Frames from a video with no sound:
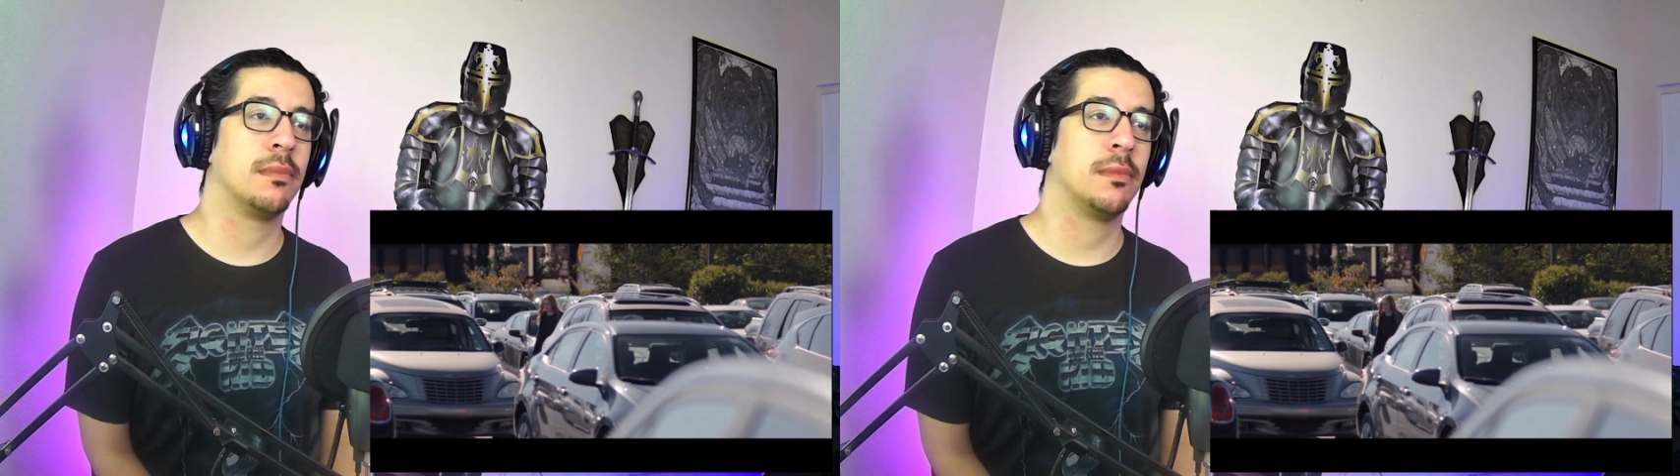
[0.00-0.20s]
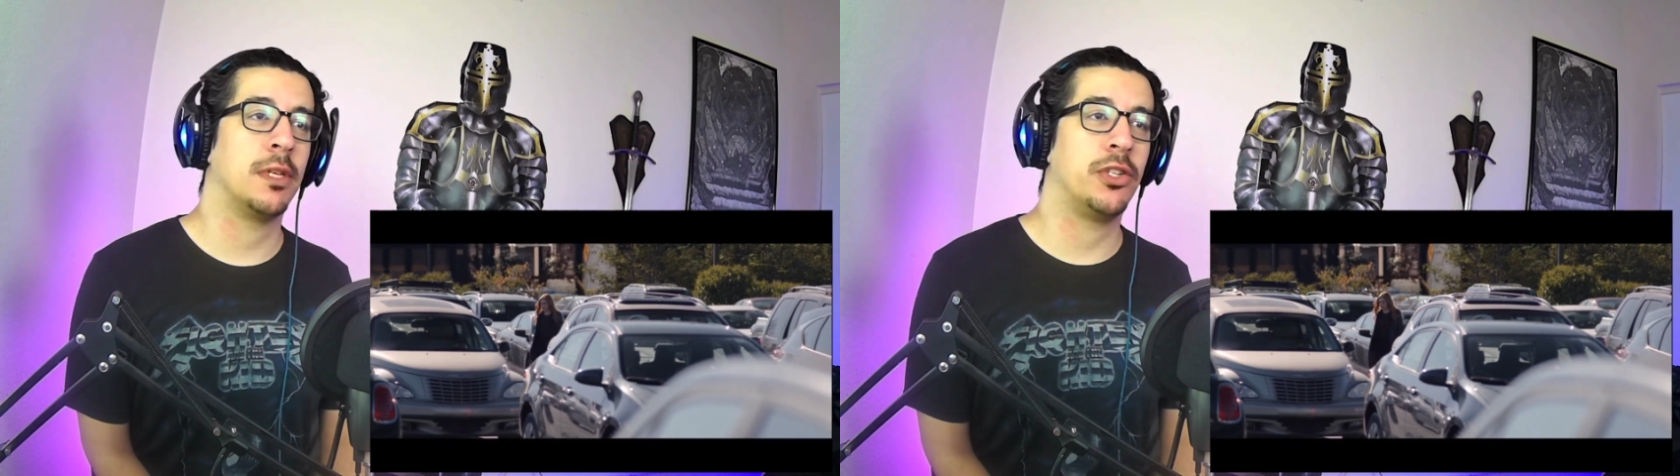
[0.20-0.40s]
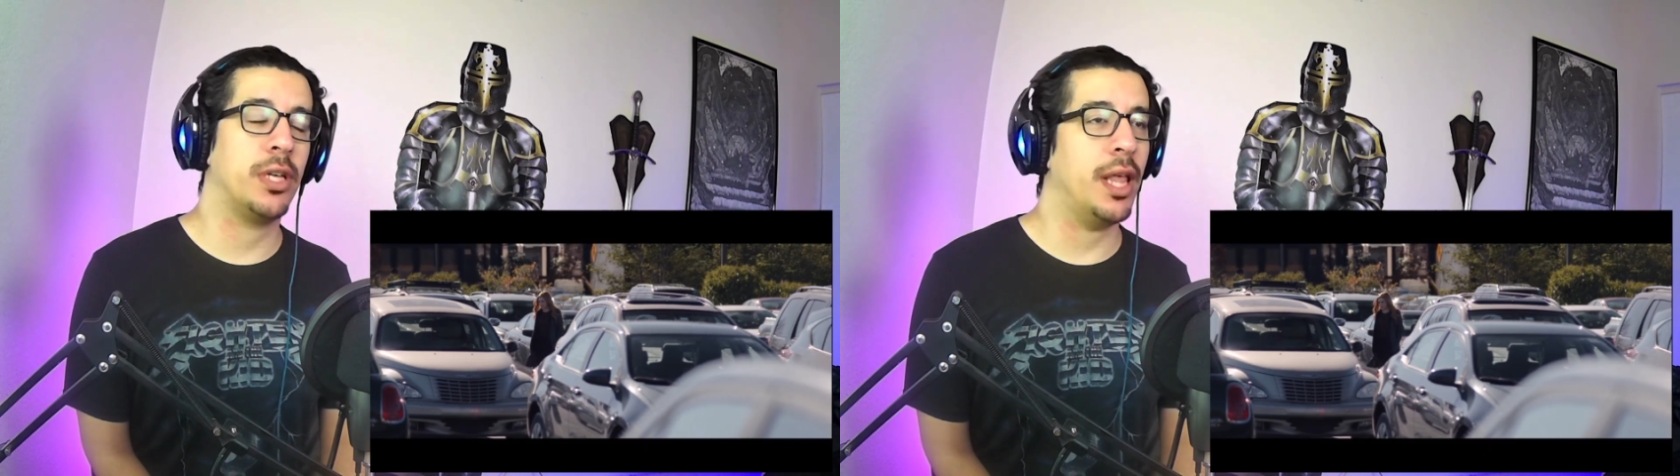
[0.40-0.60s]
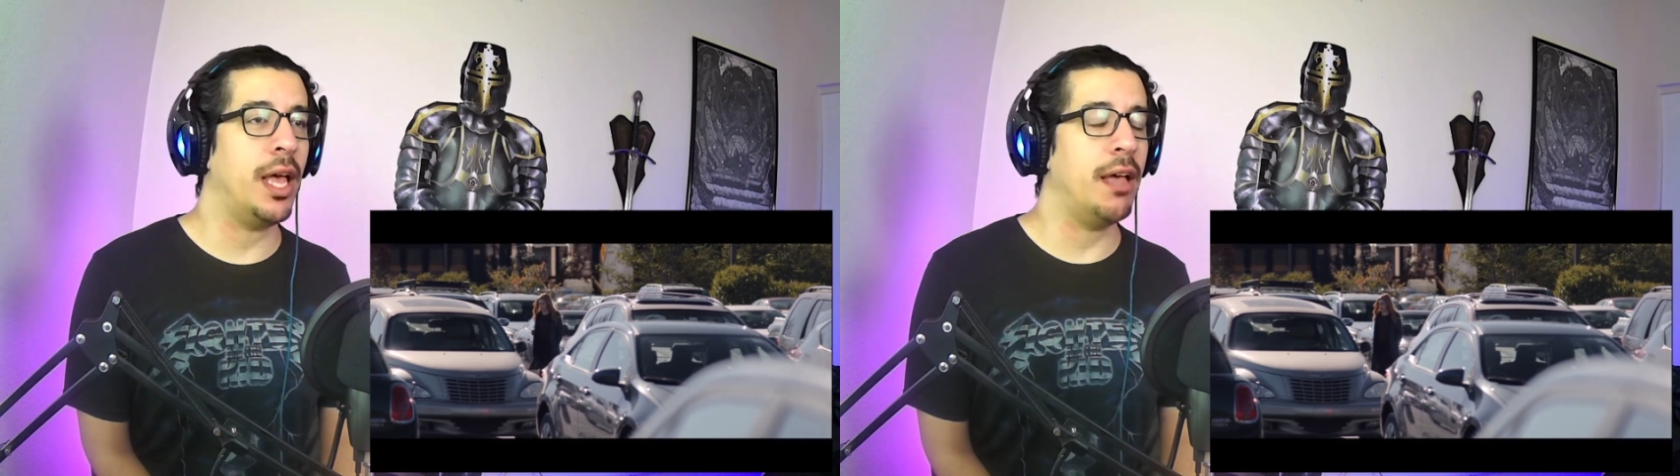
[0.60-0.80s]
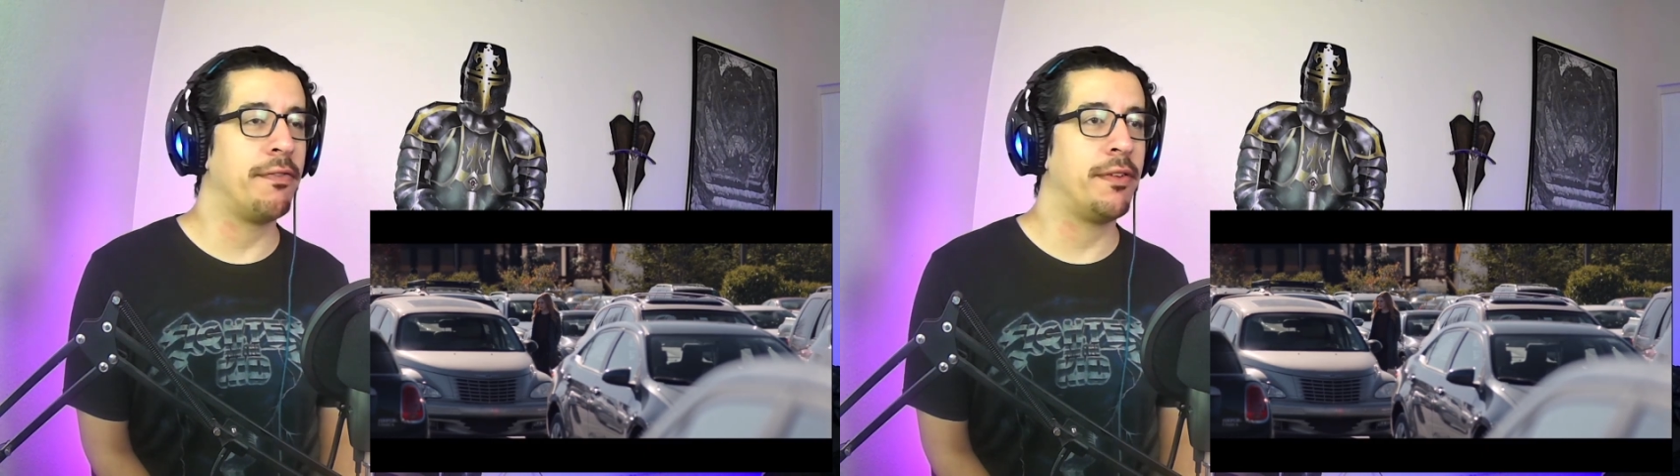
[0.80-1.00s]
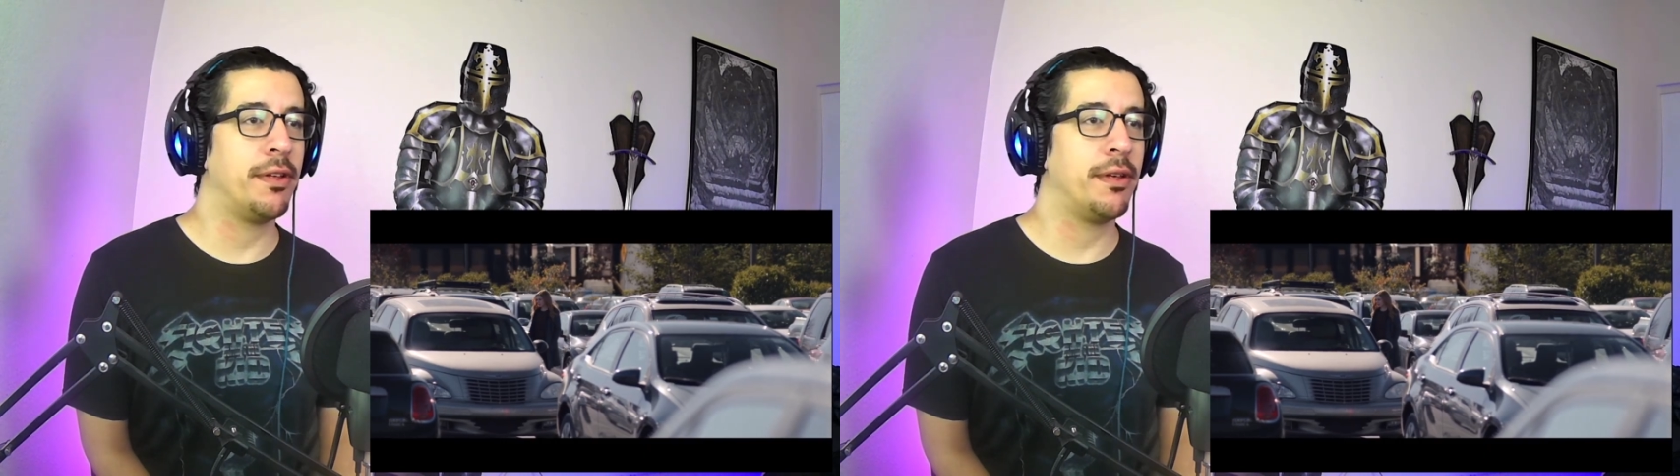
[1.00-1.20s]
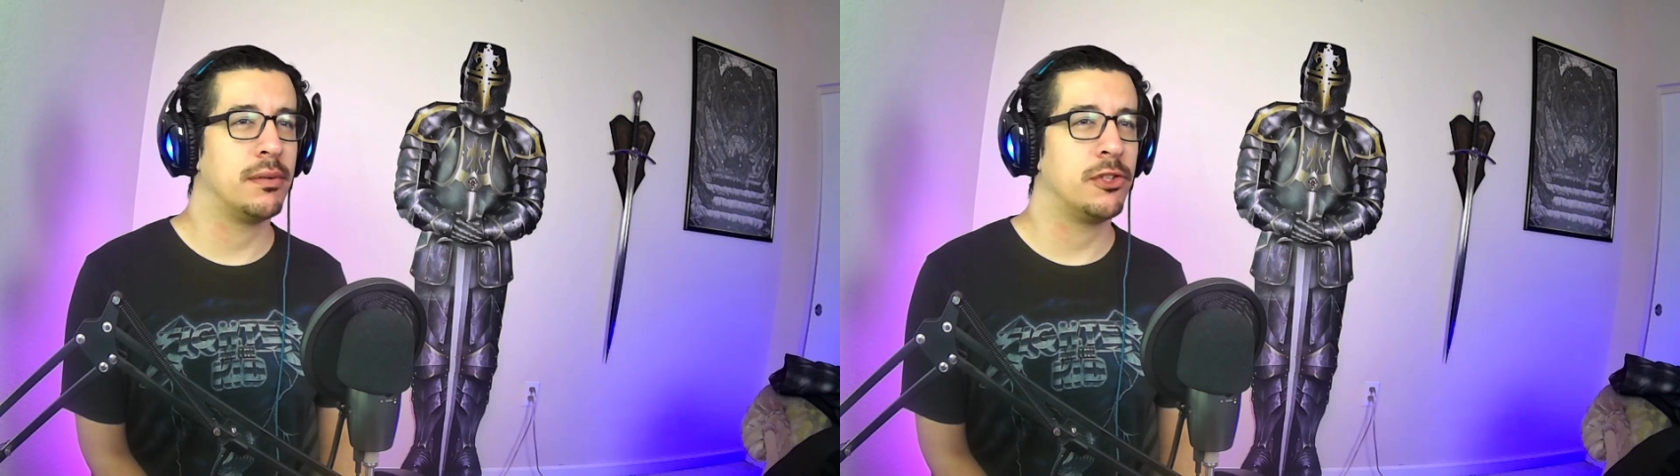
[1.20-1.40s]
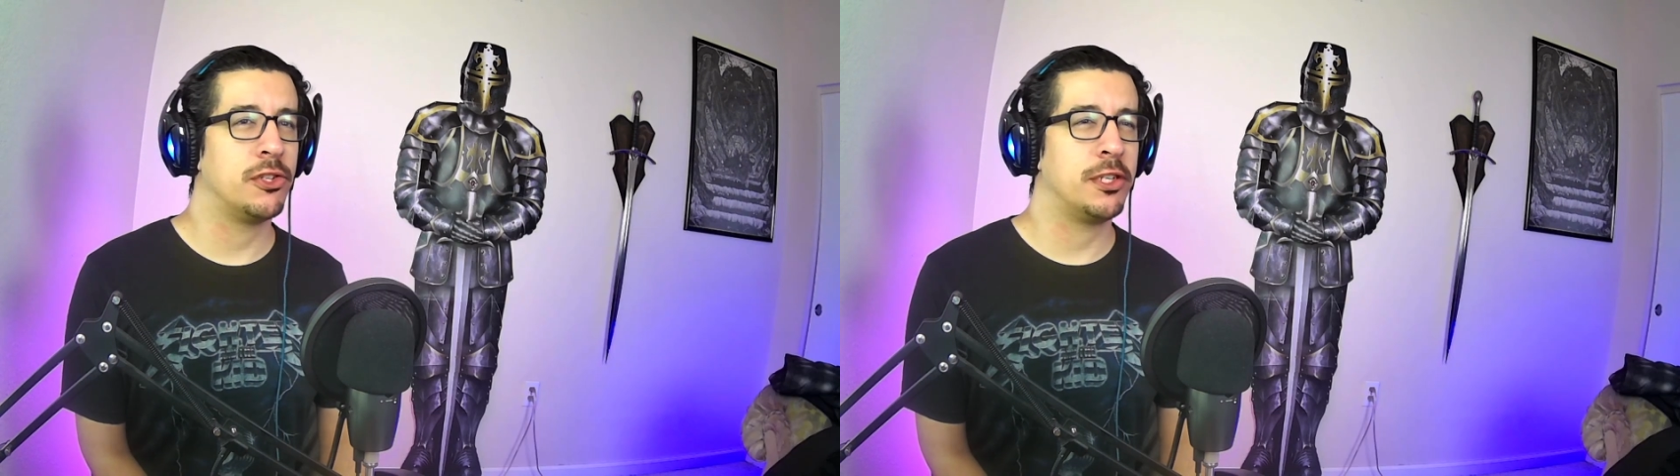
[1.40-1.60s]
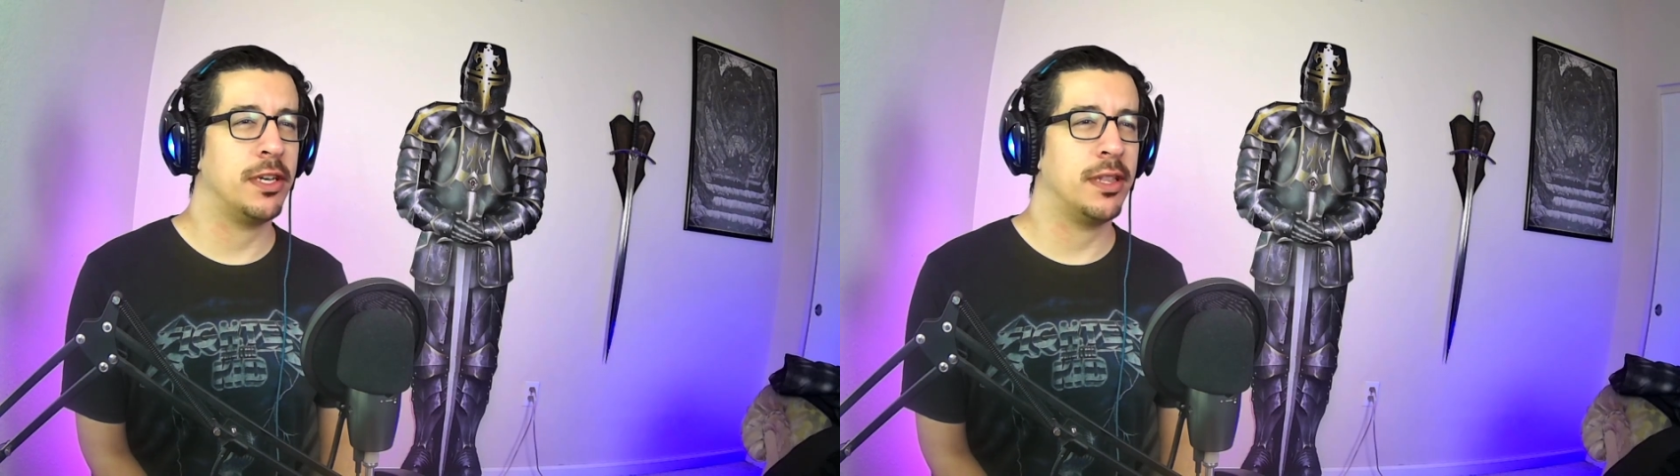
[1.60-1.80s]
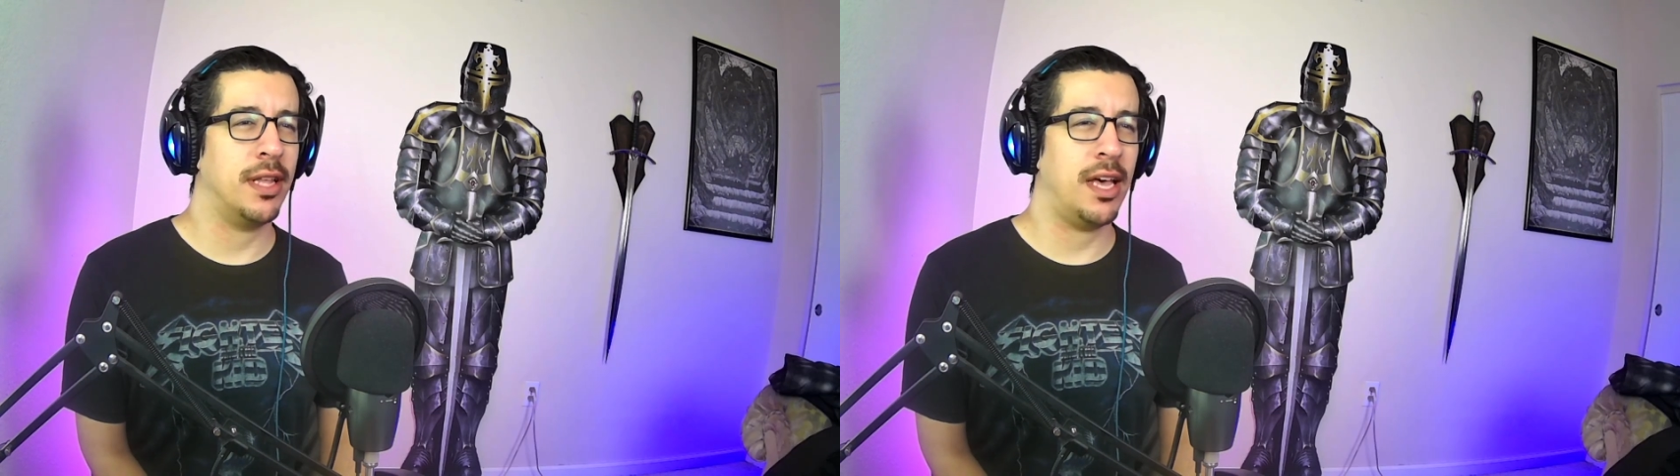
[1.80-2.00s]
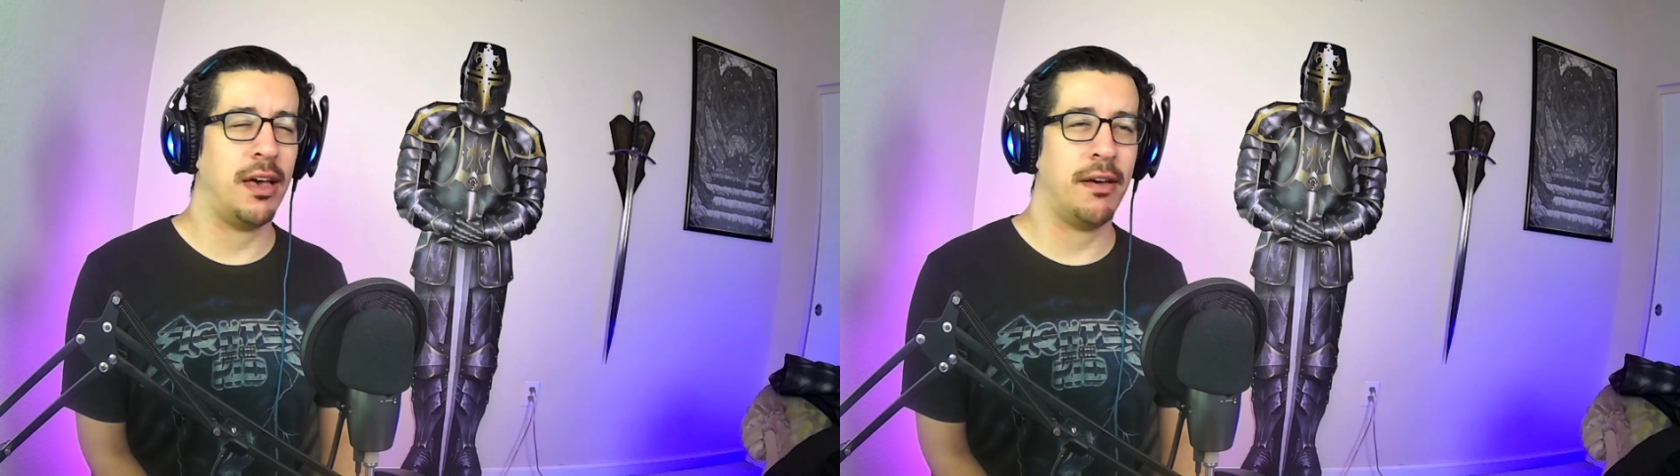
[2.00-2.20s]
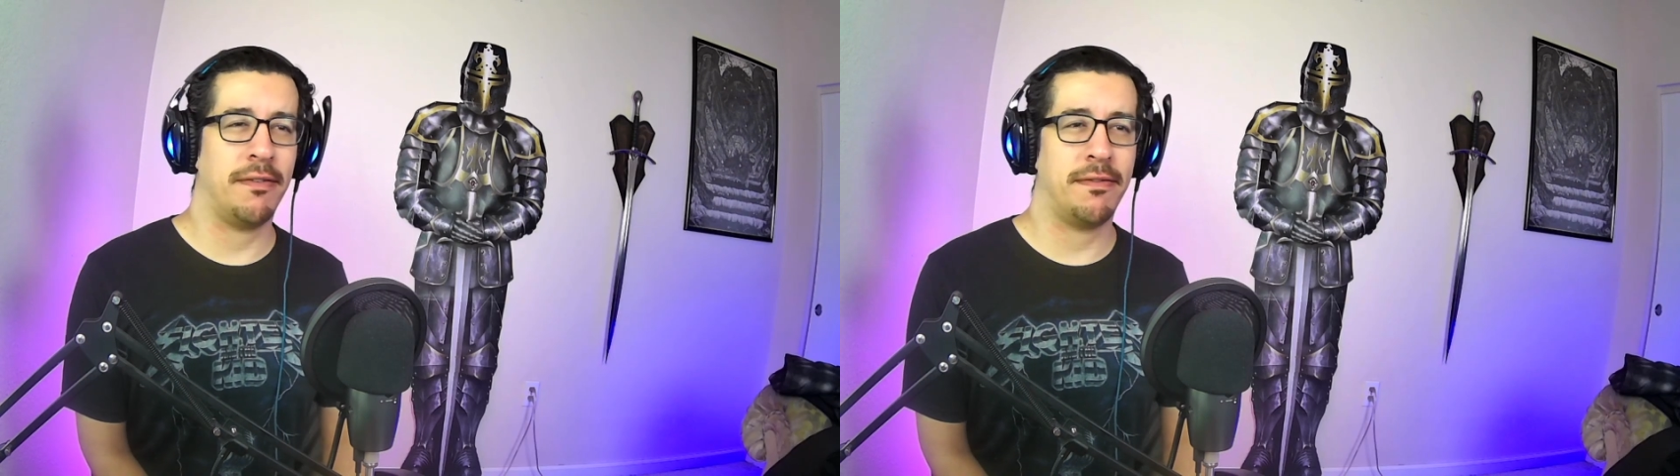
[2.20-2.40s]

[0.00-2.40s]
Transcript: And she left. She left.